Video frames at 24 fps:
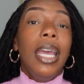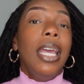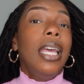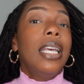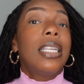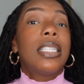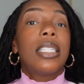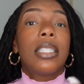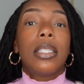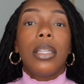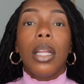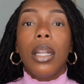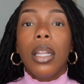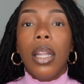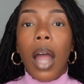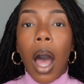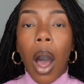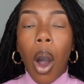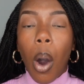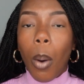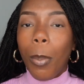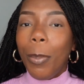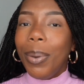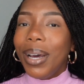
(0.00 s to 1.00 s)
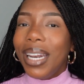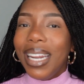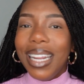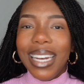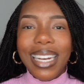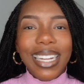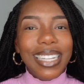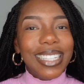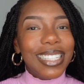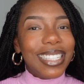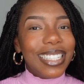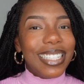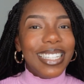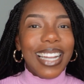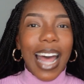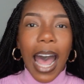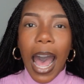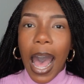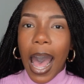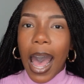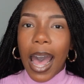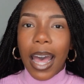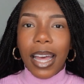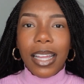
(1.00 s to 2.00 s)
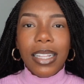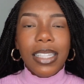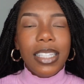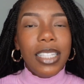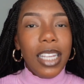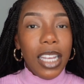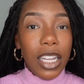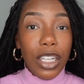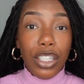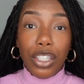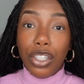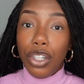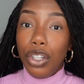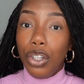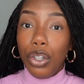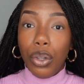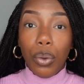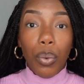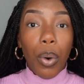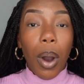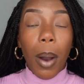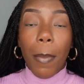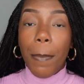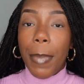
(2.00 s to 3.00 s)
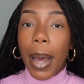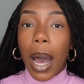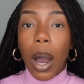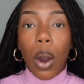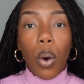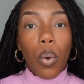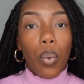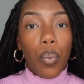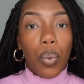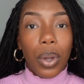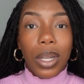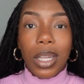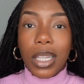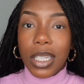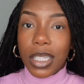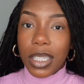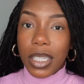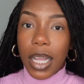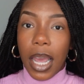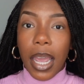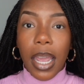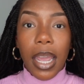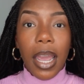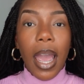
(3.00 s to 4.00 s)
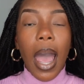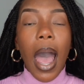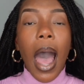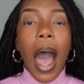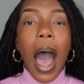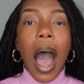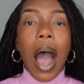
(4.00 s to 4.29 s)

it's the law, but it is not teaching you about real estate.